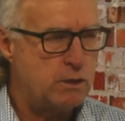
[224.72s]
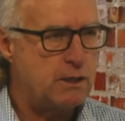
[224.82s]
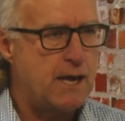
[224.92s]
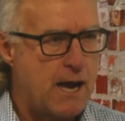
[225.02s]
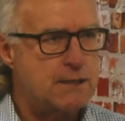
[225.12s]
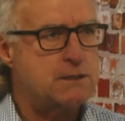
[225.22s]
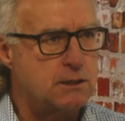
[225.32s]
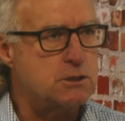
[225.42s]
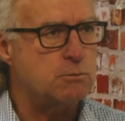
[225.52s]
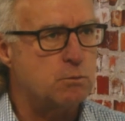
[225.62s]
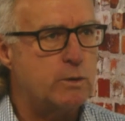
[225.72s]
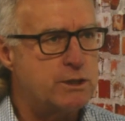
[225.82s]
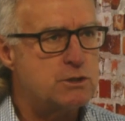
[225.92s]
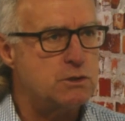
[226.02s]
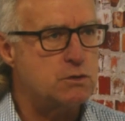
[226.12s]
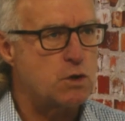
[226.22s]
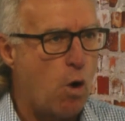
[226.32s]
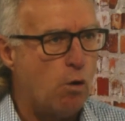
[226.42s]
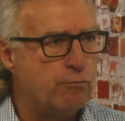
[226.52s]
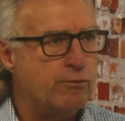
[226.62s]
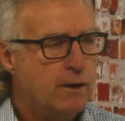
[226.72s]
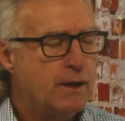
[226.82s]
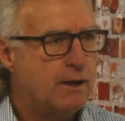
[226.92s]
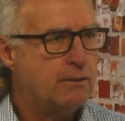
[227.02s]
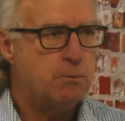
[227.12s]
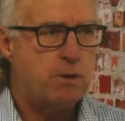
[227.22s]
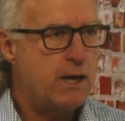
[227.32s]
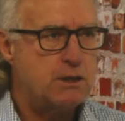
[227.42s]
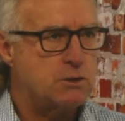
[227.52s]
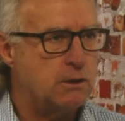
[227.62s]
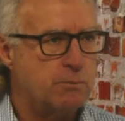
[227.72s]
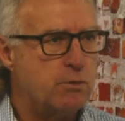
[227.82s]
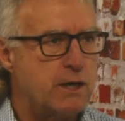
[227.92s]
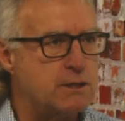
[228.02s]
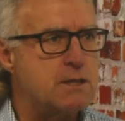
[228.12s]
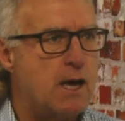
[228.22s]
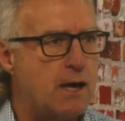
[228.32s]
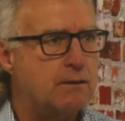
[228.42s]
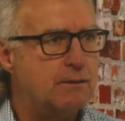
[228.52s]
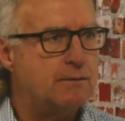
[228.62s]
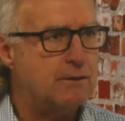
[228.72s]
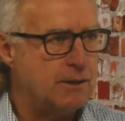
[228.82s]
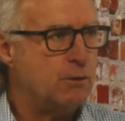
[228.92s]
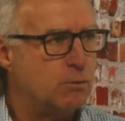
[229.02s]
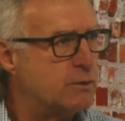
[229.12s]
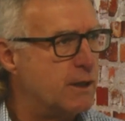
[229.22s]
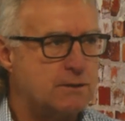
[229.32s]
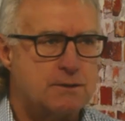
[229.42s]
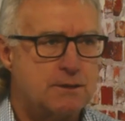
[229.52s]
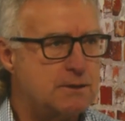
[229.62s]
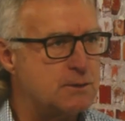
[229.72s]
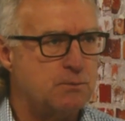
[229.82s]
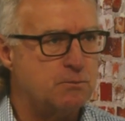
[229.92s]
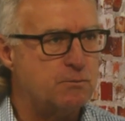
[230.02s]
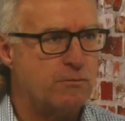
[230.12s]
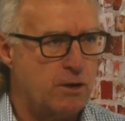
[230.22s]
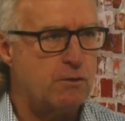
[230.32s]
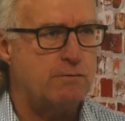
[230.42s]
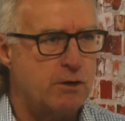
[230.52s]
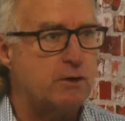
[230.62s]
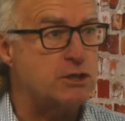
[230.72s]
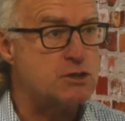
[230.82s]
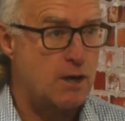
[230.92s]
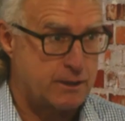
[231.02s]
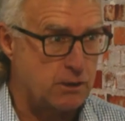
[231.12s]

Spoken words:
really asking some questions of, and the players will embrace that. And, we'll get to see some very exciting...